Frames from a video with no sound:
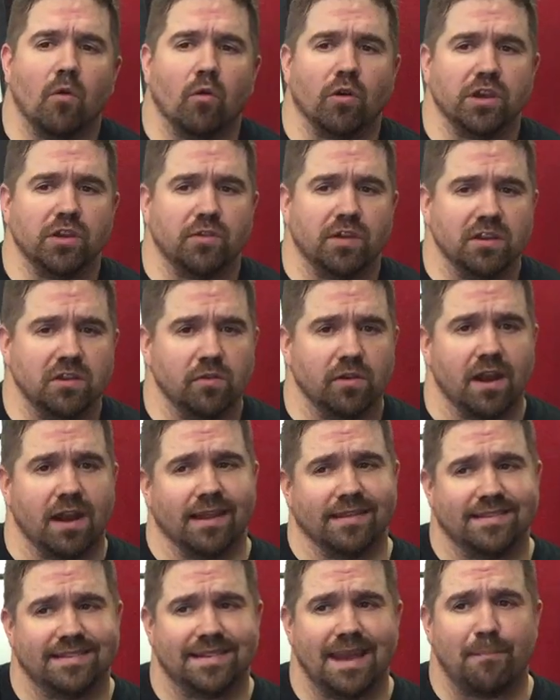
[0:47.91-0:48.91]
or you can do it
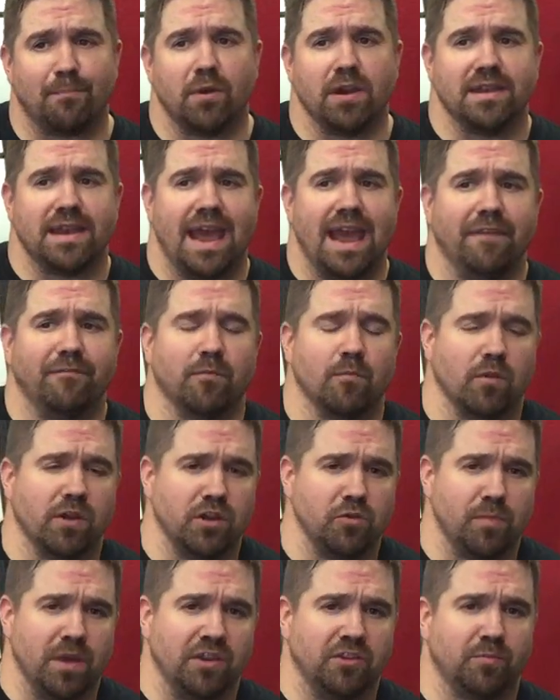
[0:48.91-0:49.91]
on a separate day from
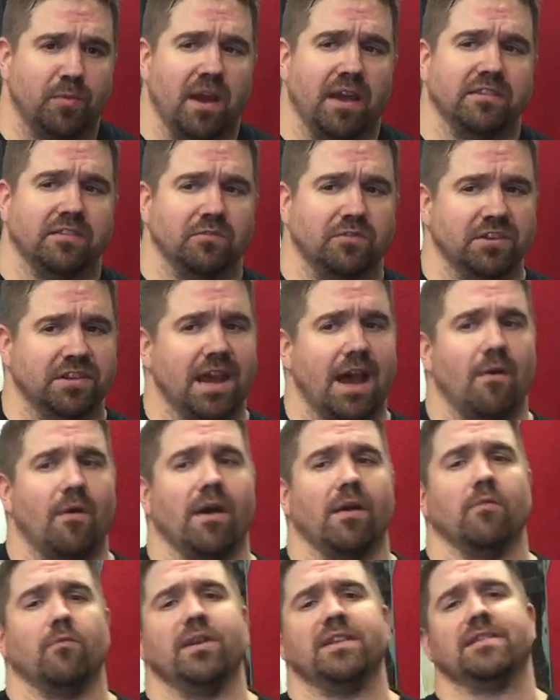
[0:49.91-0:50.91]
when you bench press, which is
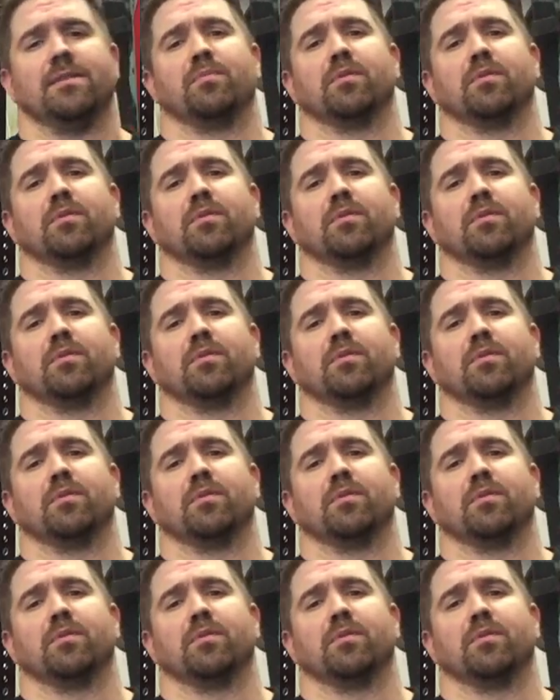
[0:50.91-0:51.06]
how we